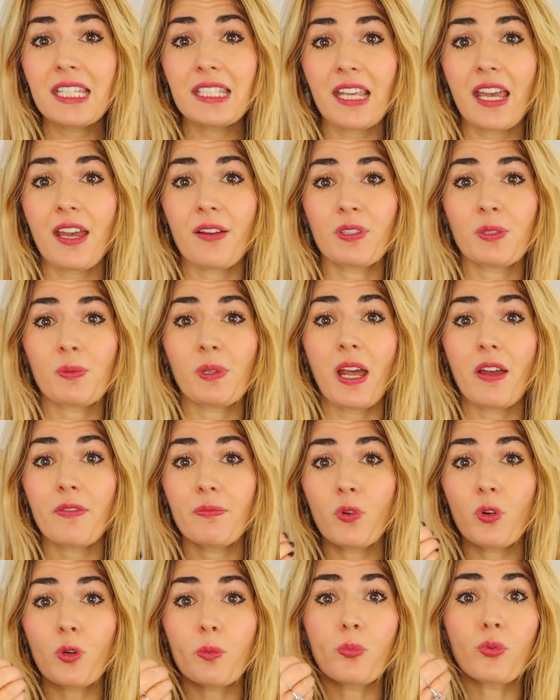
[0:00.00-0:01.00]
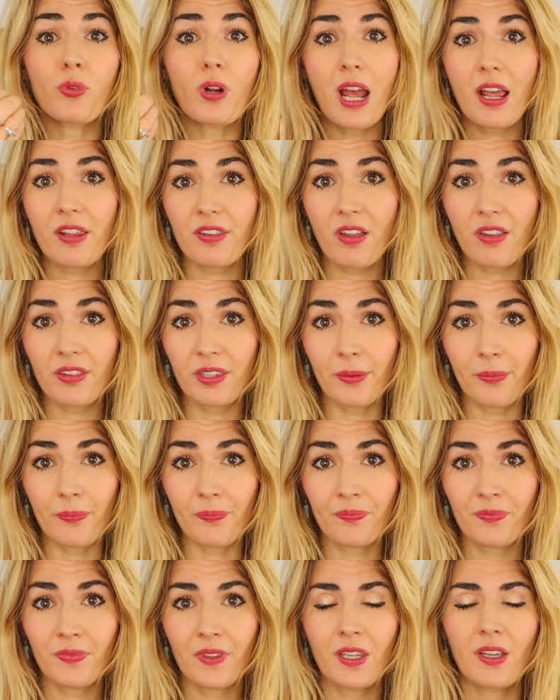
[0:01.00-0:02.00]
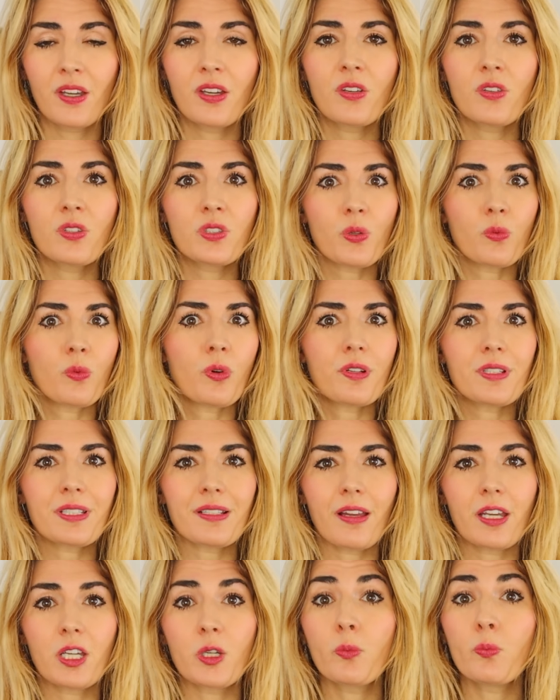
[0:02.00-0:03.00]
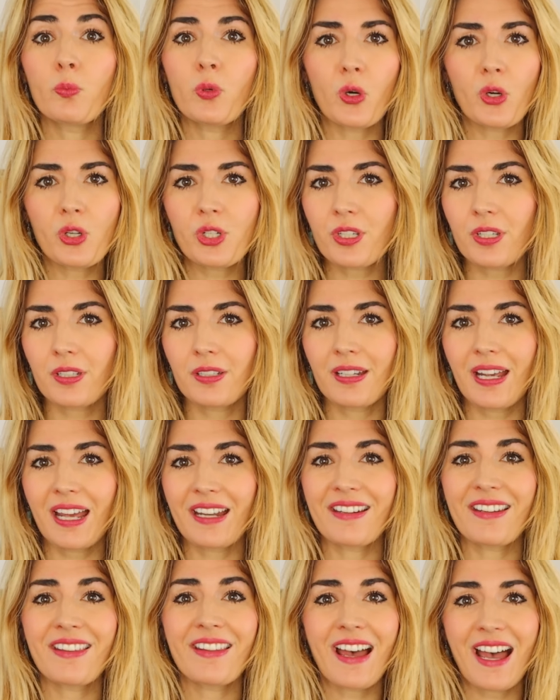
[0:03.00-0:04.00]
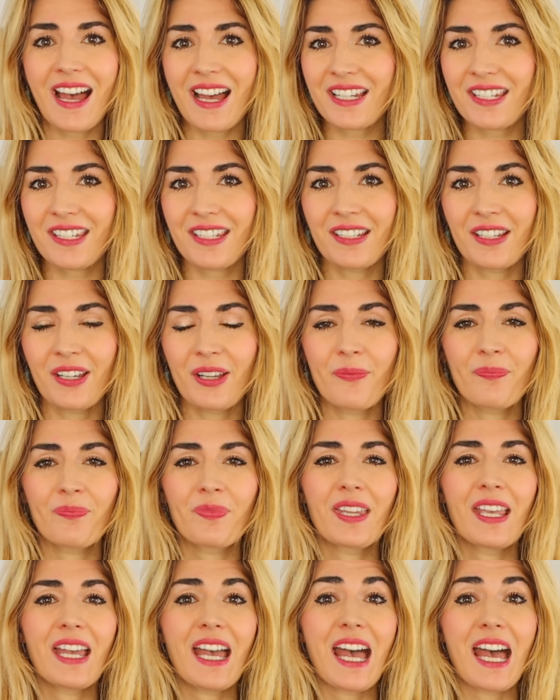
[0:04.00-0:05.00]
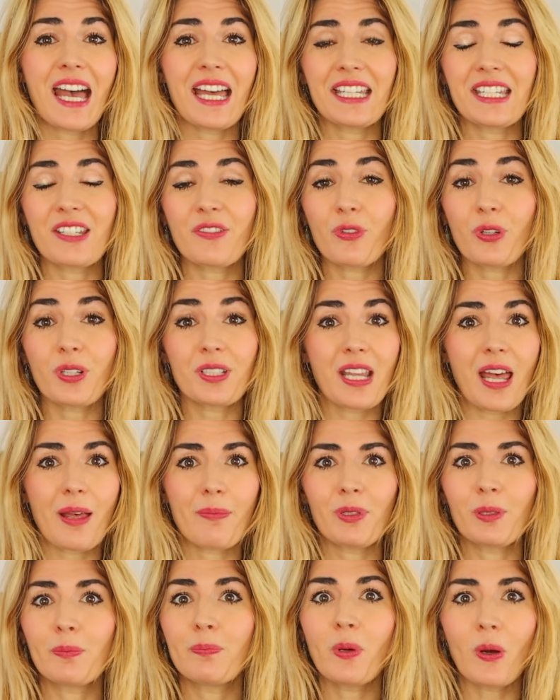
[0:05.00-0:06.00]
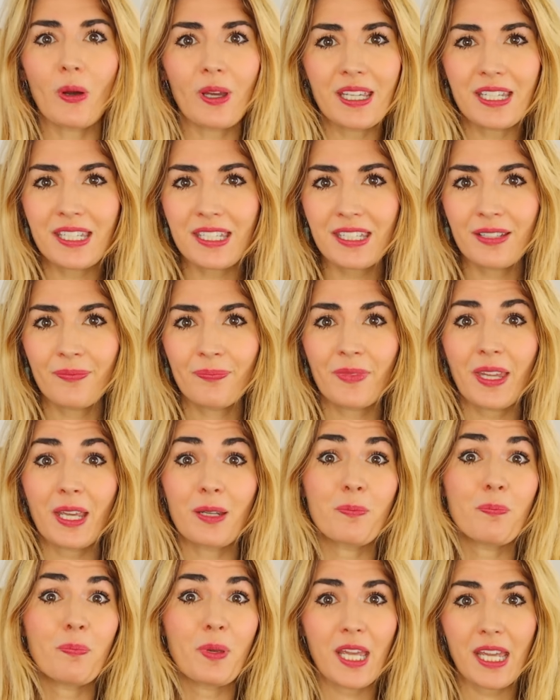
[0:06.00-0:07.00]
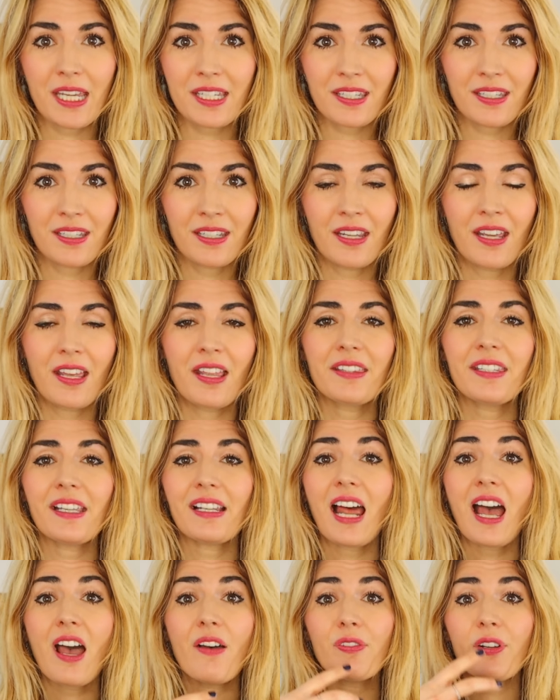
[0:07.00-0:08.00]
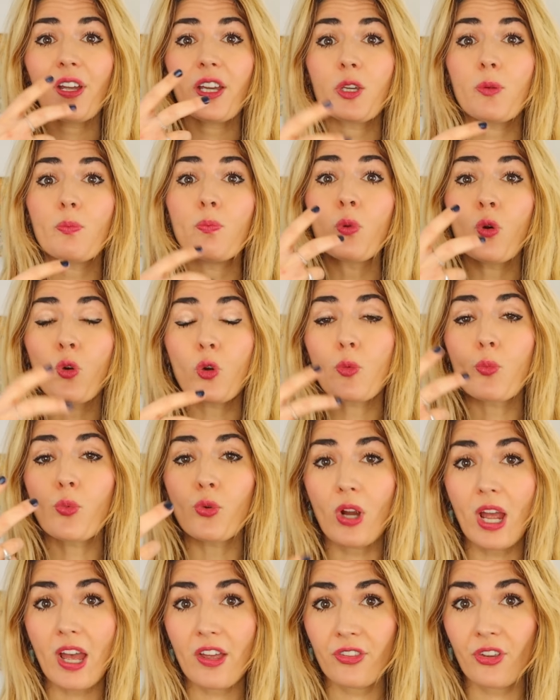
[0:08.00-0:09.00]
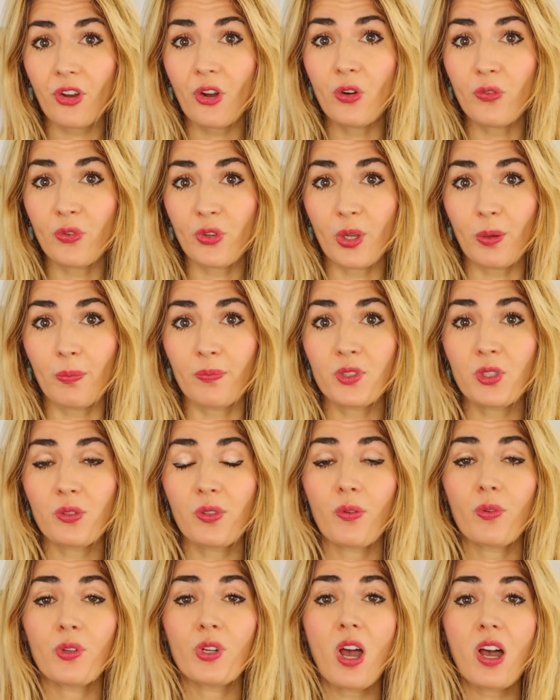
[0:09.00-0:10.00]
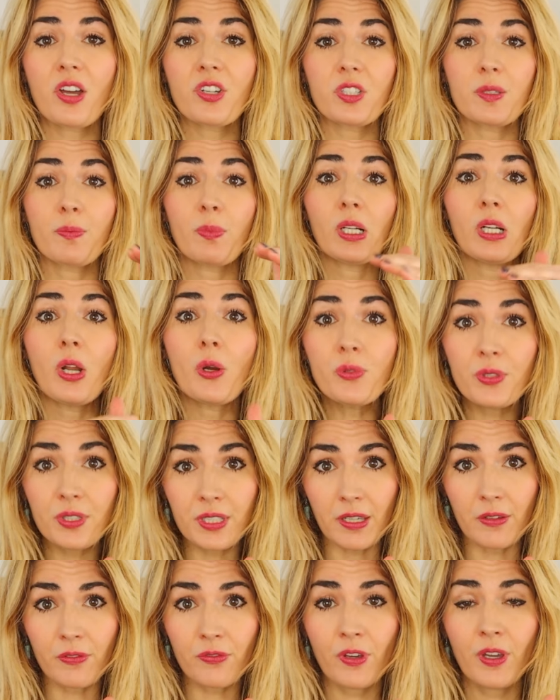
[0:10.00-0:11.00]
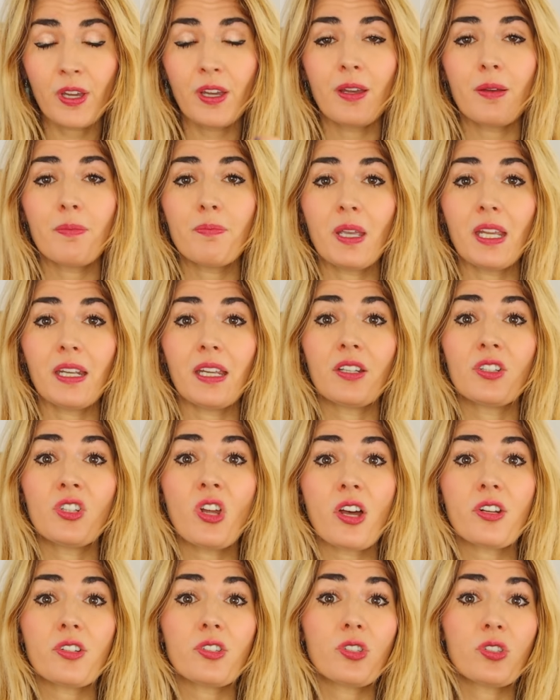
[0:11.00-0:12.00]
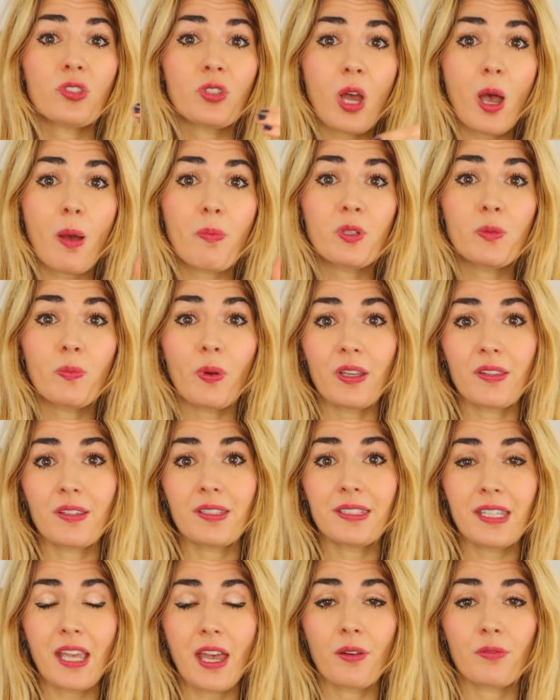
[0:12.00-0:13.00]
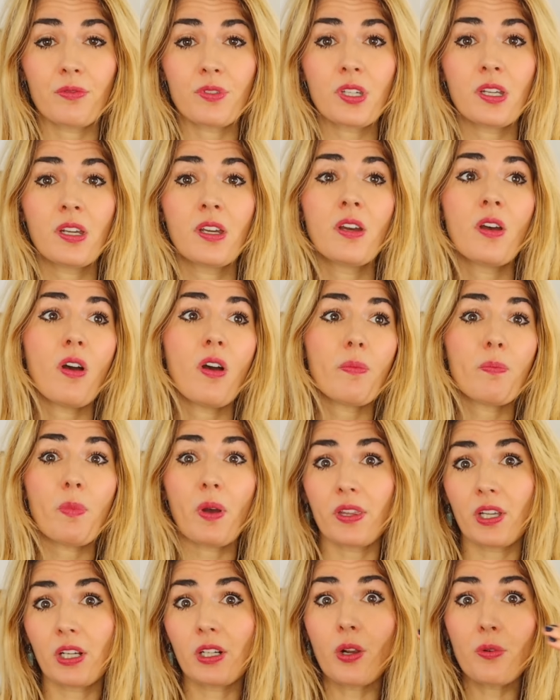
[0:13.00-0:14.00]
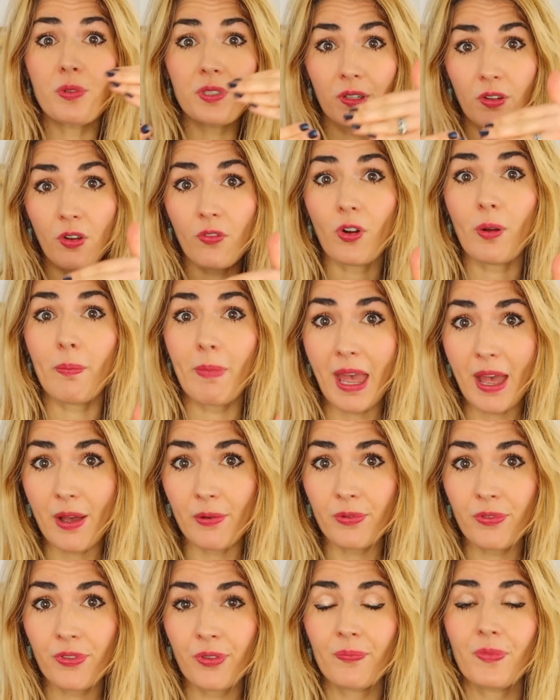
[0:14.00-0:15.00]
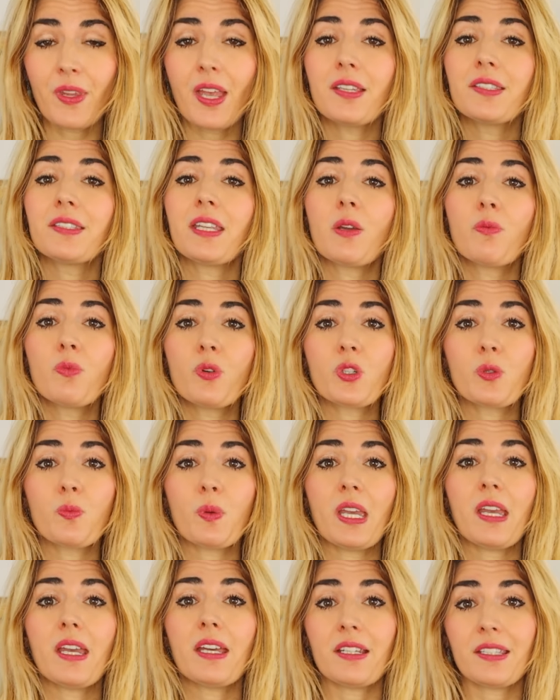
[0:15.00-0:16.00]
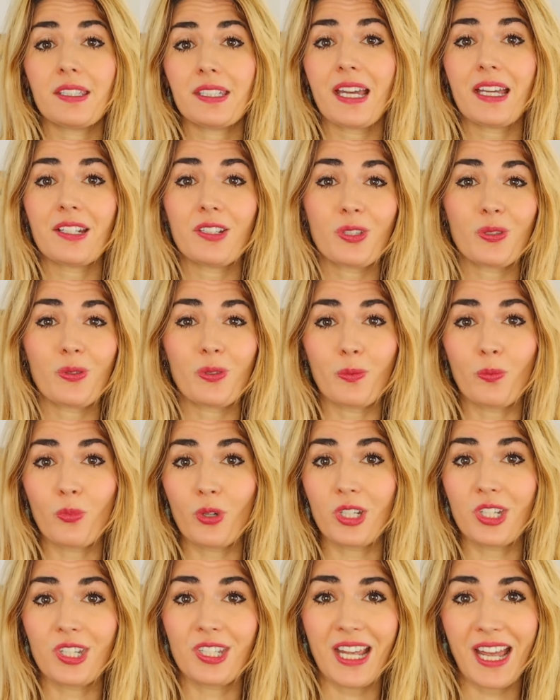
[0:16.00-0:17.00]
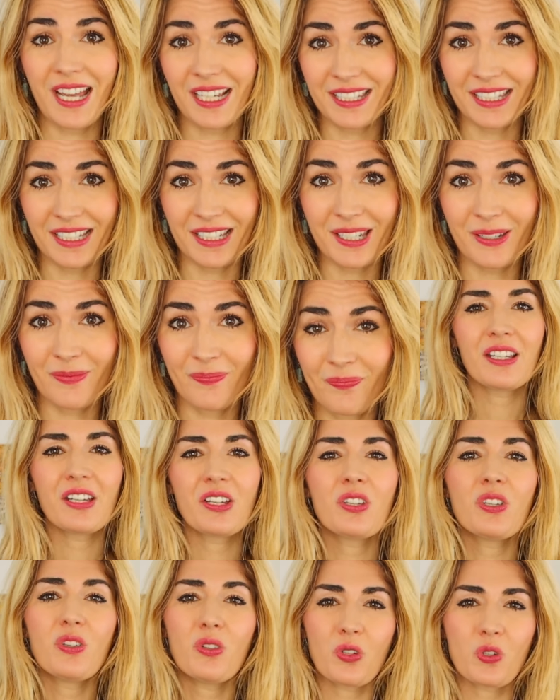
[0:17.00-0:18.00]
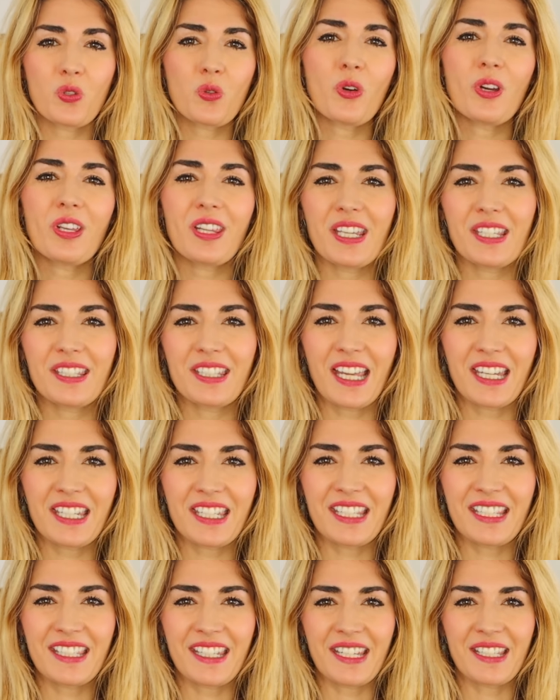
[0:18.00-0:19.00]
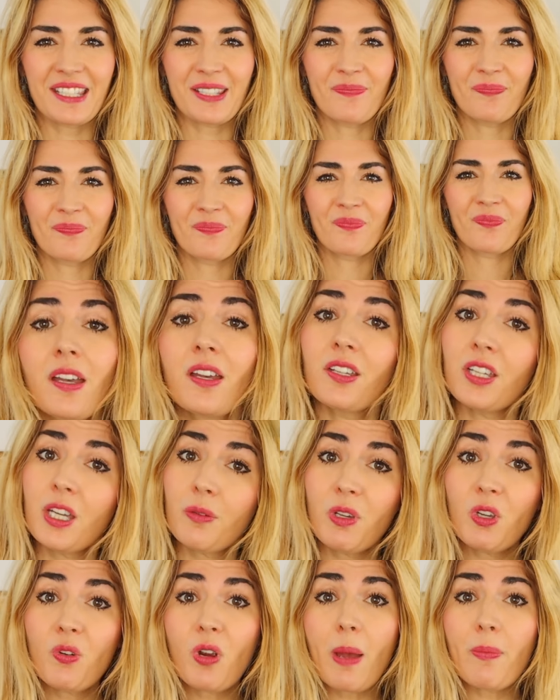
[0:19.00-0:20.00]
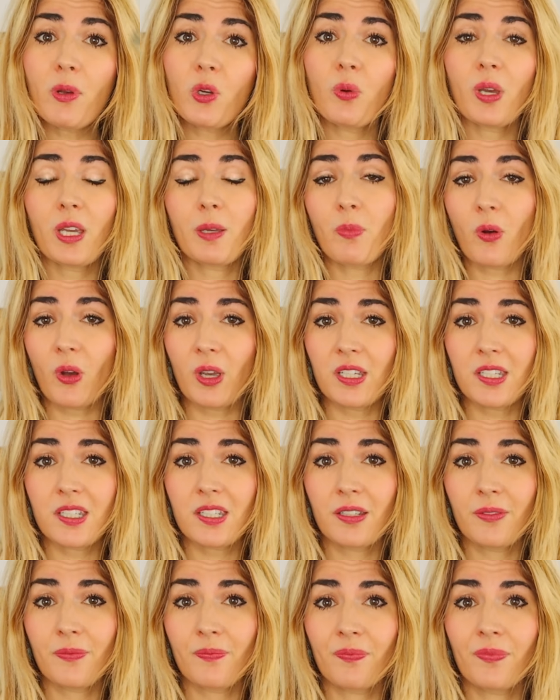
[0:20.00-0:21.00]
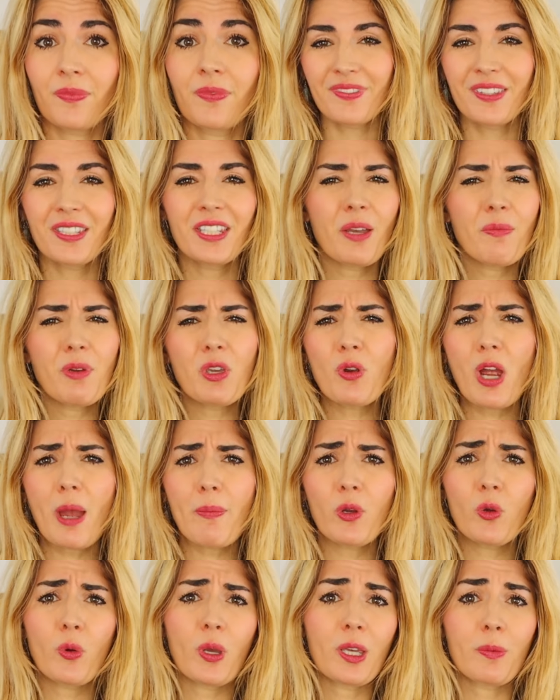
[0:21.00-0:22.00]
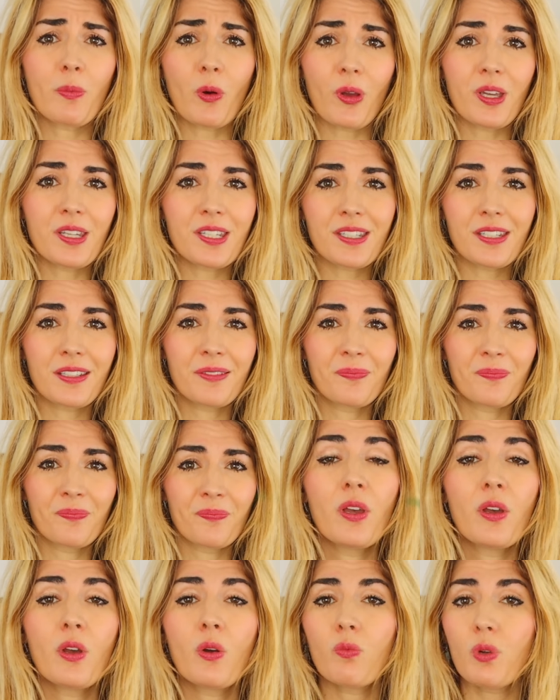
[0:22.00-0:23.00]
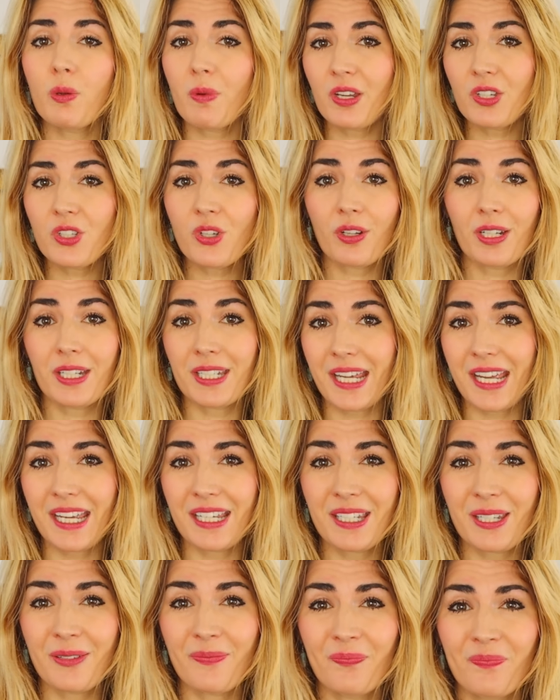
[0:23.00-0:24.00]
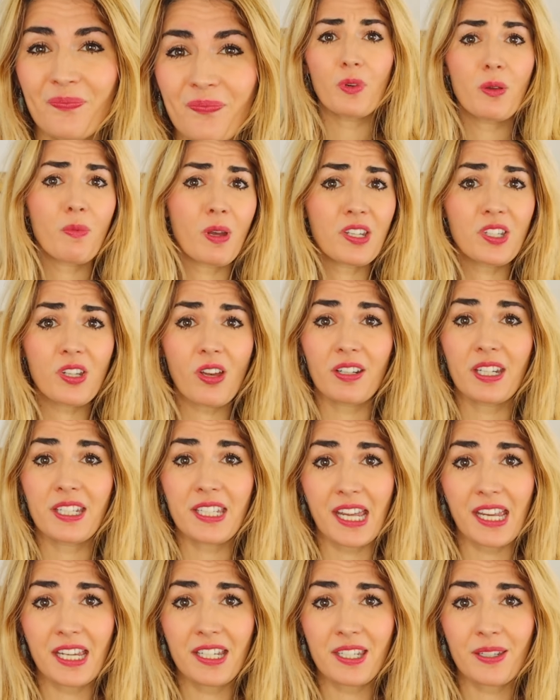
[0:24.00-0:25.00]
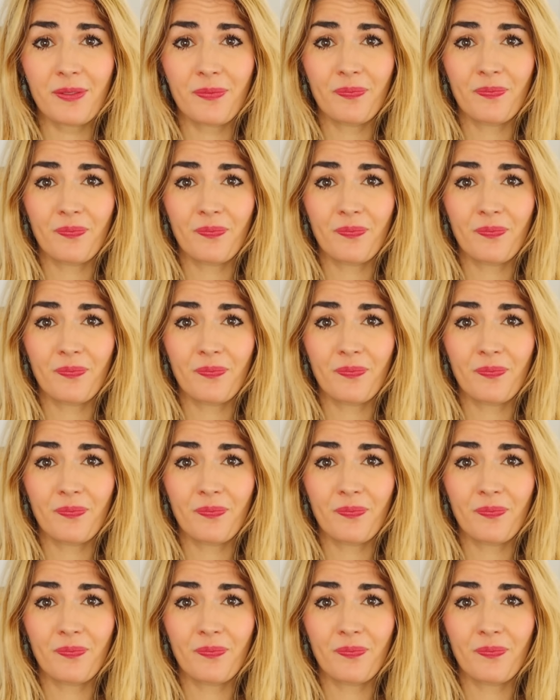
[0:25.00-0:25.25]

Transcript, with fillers: sounds will have more breath on them. So words like but and that and, for example, bite and bit, they'll have like more breath over them. So they're not as plosive, meaning not as stopped by the sound, by the closing of our mouth, as they would be in a standard Southern British accent. You can try these sentences. Can we grab a quick bite? Can we grab a quick bite? We went on a date. We went on a date.